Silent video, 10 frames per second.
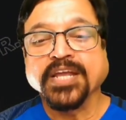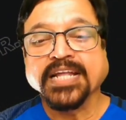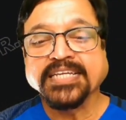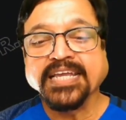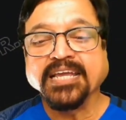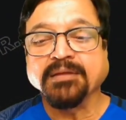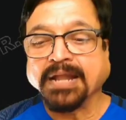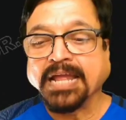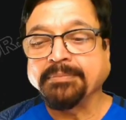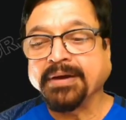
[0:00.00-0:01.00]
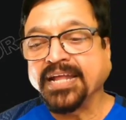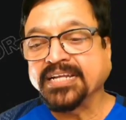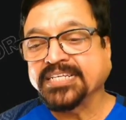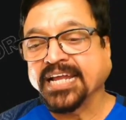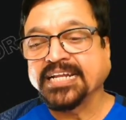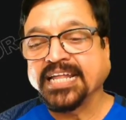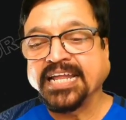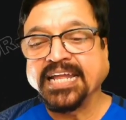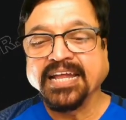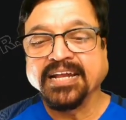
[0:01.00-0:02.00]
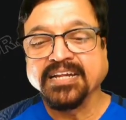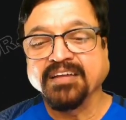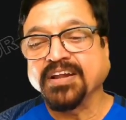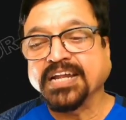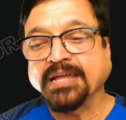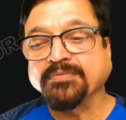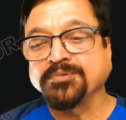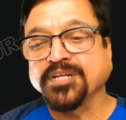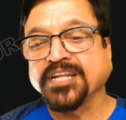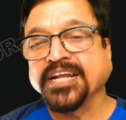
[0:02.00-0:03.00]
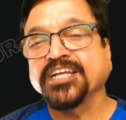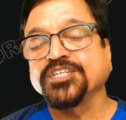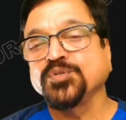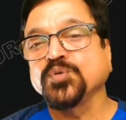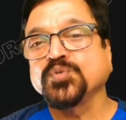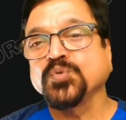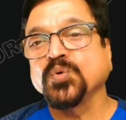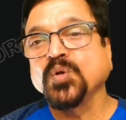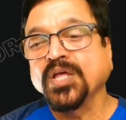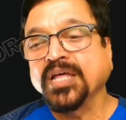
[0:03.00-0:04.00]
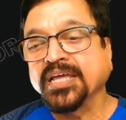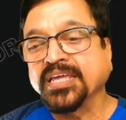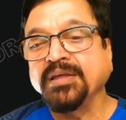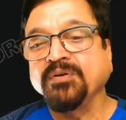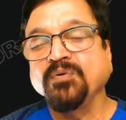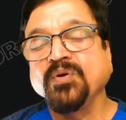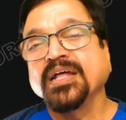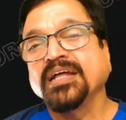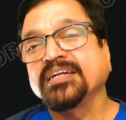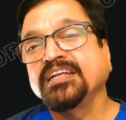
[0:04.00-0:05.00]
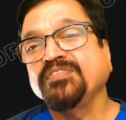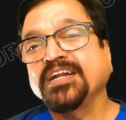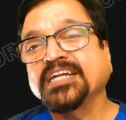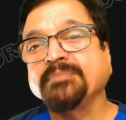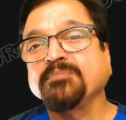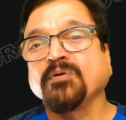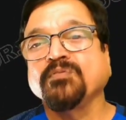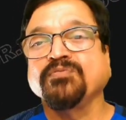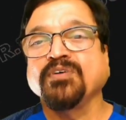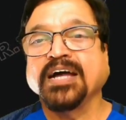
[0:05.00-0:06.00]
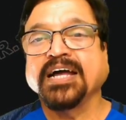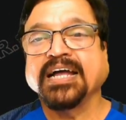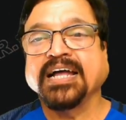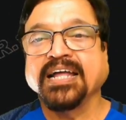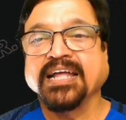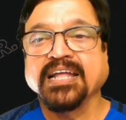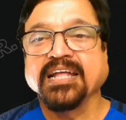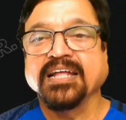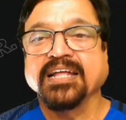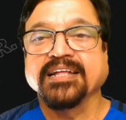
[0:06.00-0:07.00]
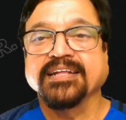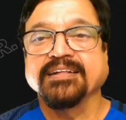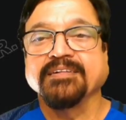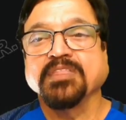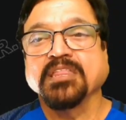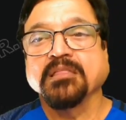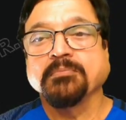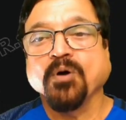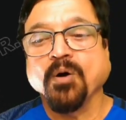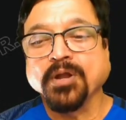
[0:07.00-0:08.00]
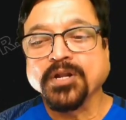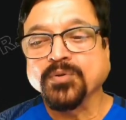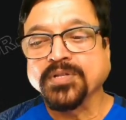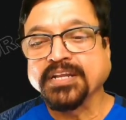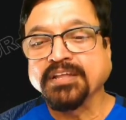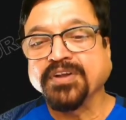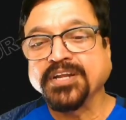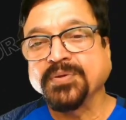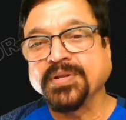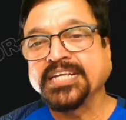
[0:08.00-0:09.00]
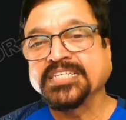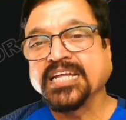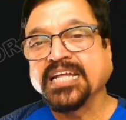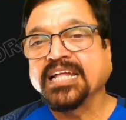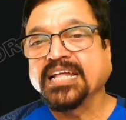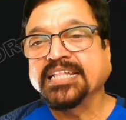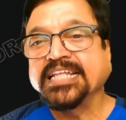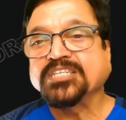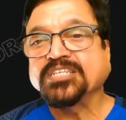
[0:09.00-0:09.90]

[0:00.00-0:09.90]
Now power supply is by a generator. Now we can see here primary, secondary, different type of generators used to give different type of